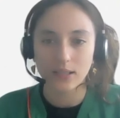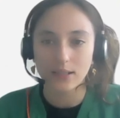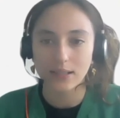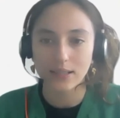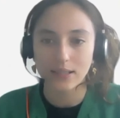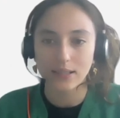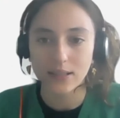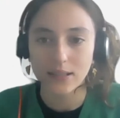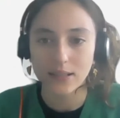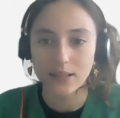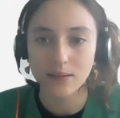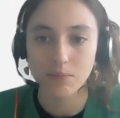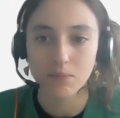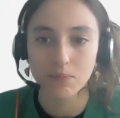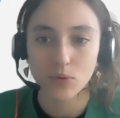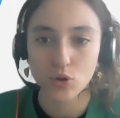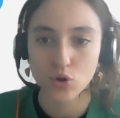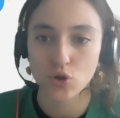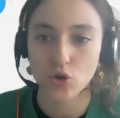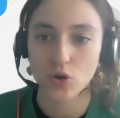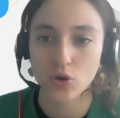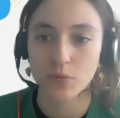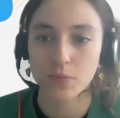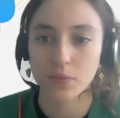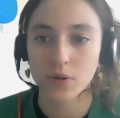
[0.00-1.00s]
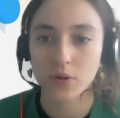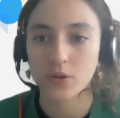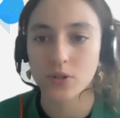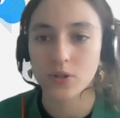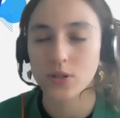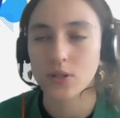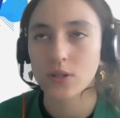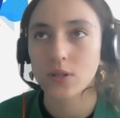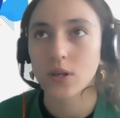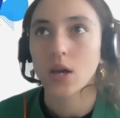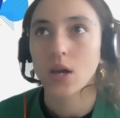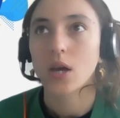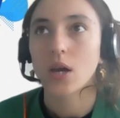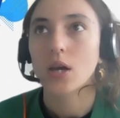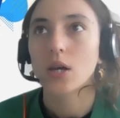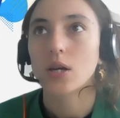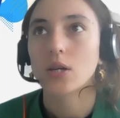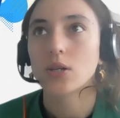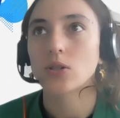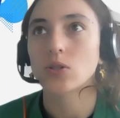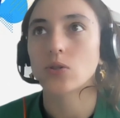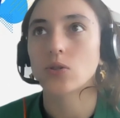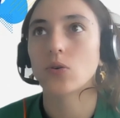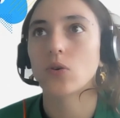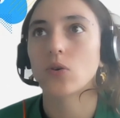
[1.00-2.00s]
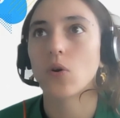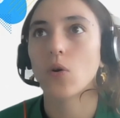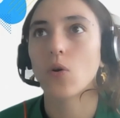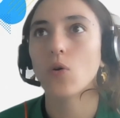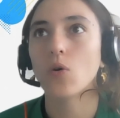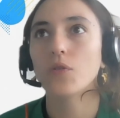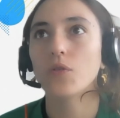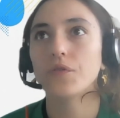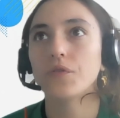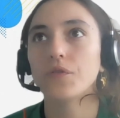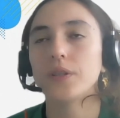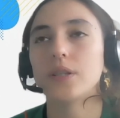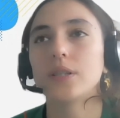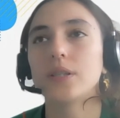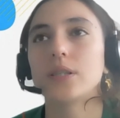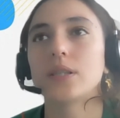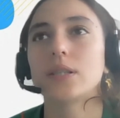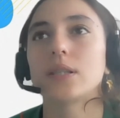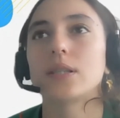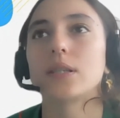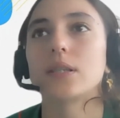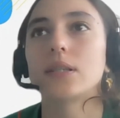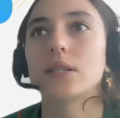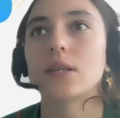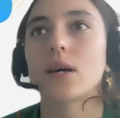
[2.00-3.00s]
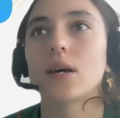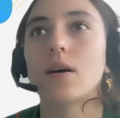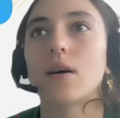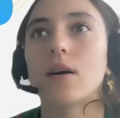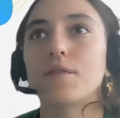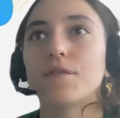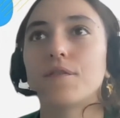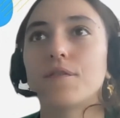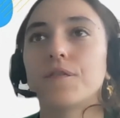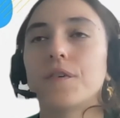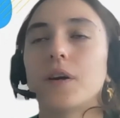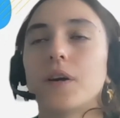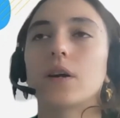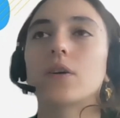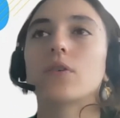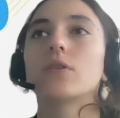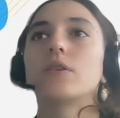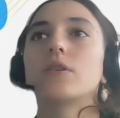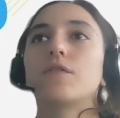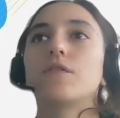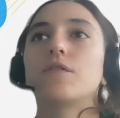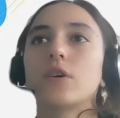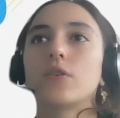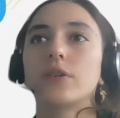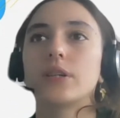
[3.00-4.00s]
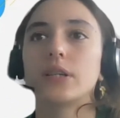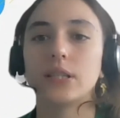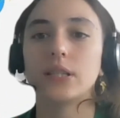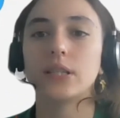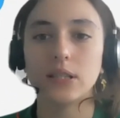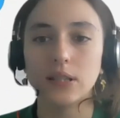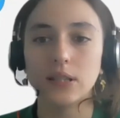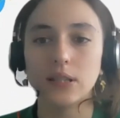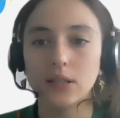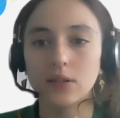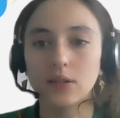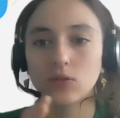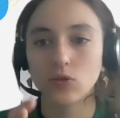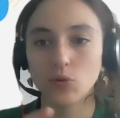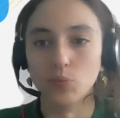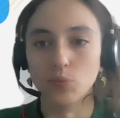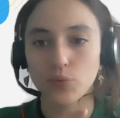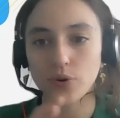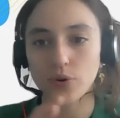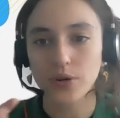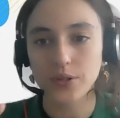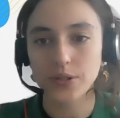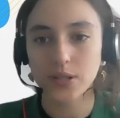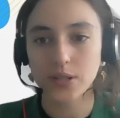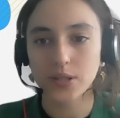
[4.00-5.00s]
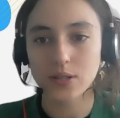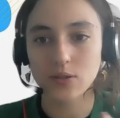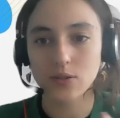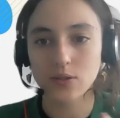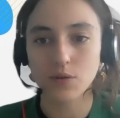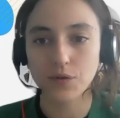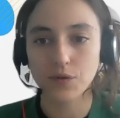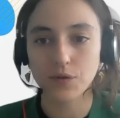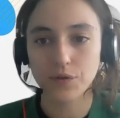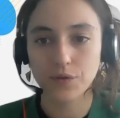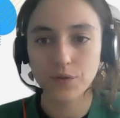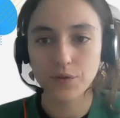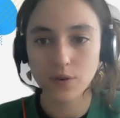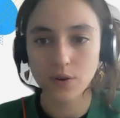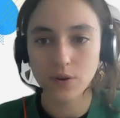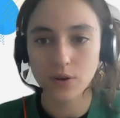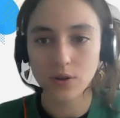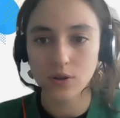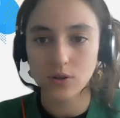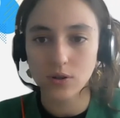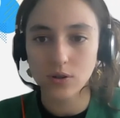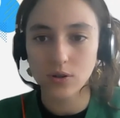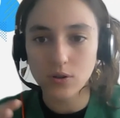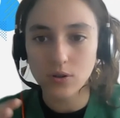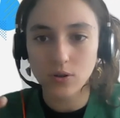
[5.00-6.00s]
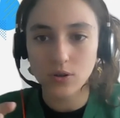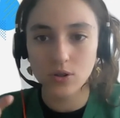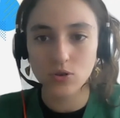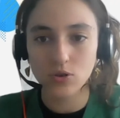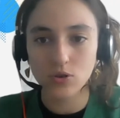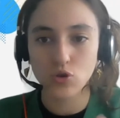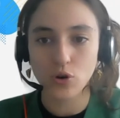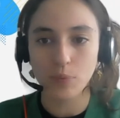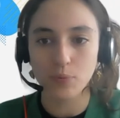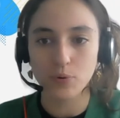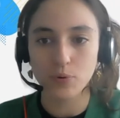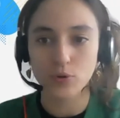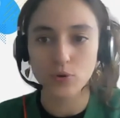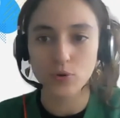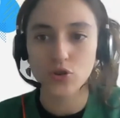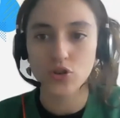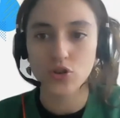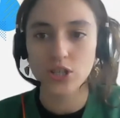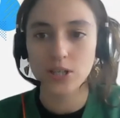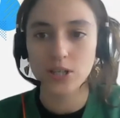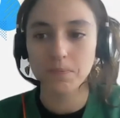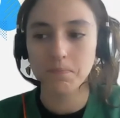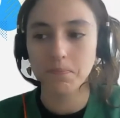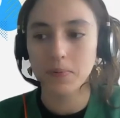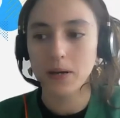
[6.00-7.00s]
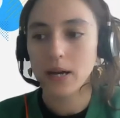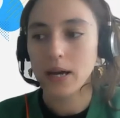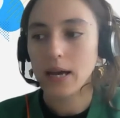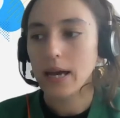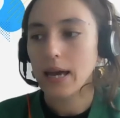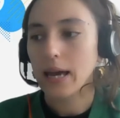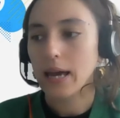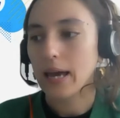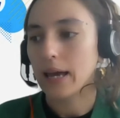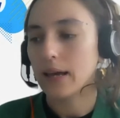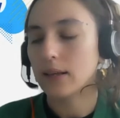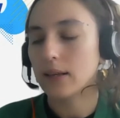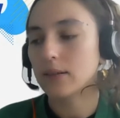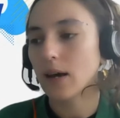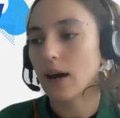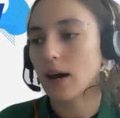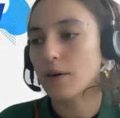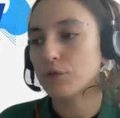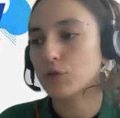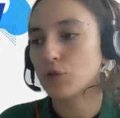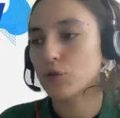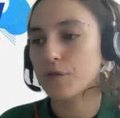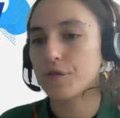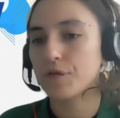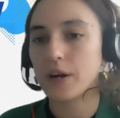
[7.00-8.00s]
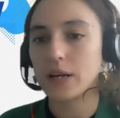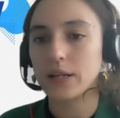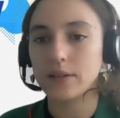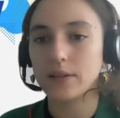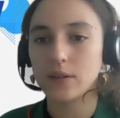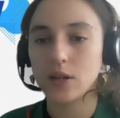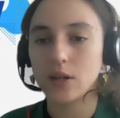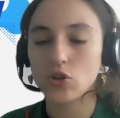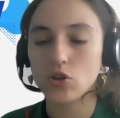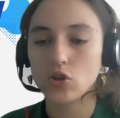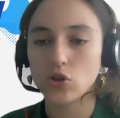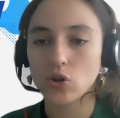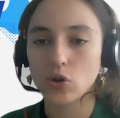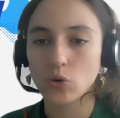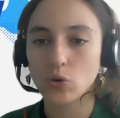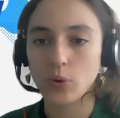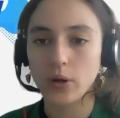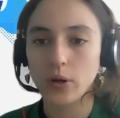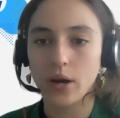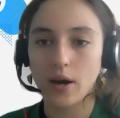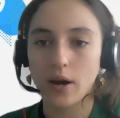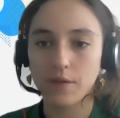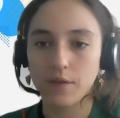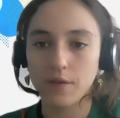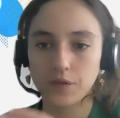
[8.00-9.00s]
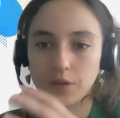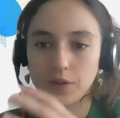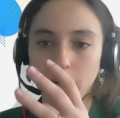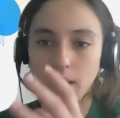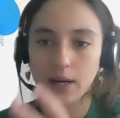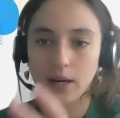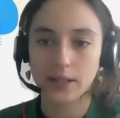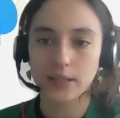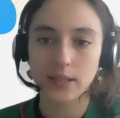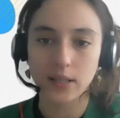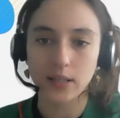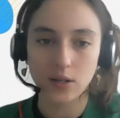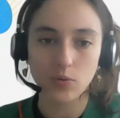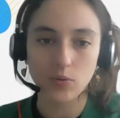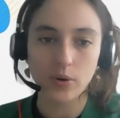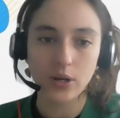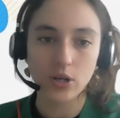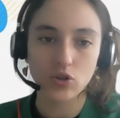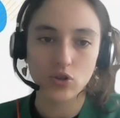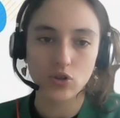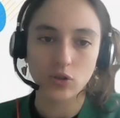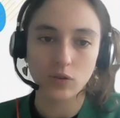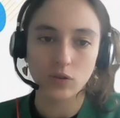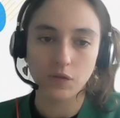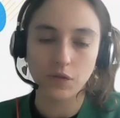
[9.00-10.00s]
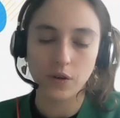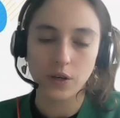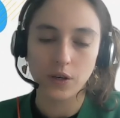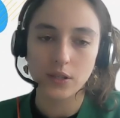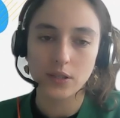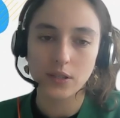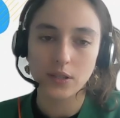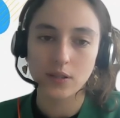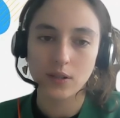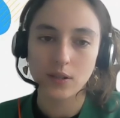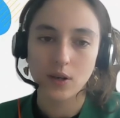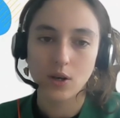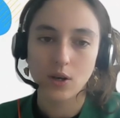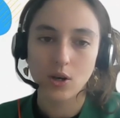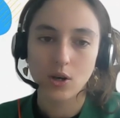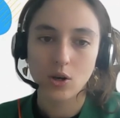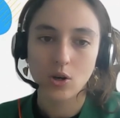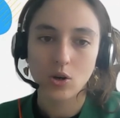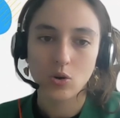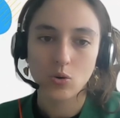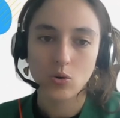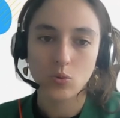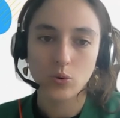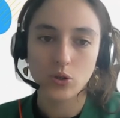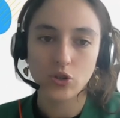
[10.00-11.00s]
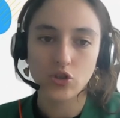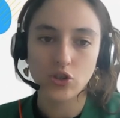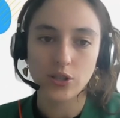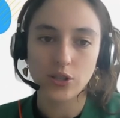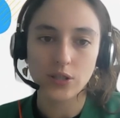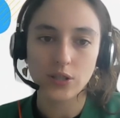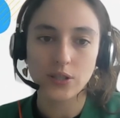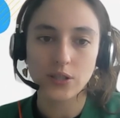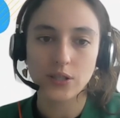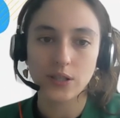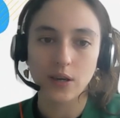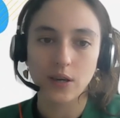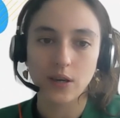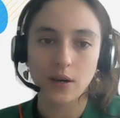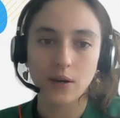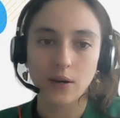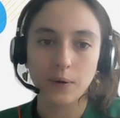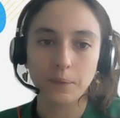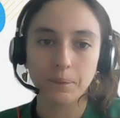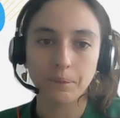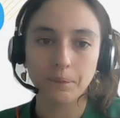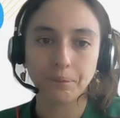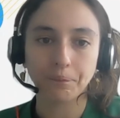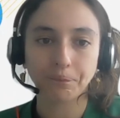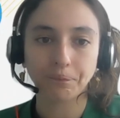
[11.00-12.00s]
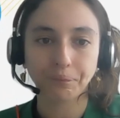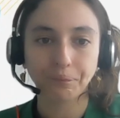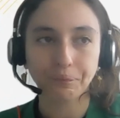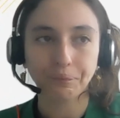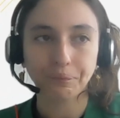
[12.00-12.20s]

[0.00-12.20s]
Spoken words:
key measurements. So all of these are very, very key in the process of entrepreneurship. And after validation, we have the acceleration phase, which is, I